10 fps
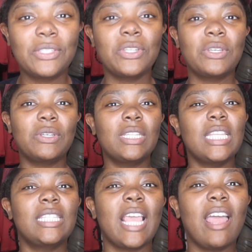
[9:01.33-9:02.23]
So
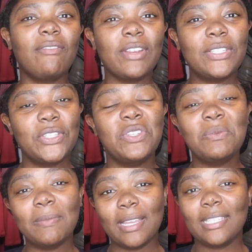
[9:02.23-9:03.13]
it's every
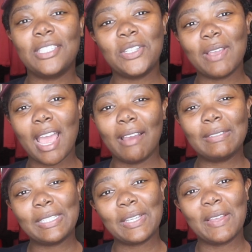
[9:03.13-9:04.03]
two months you
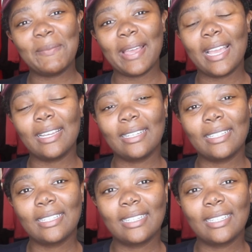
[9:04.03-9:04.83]
have to come back.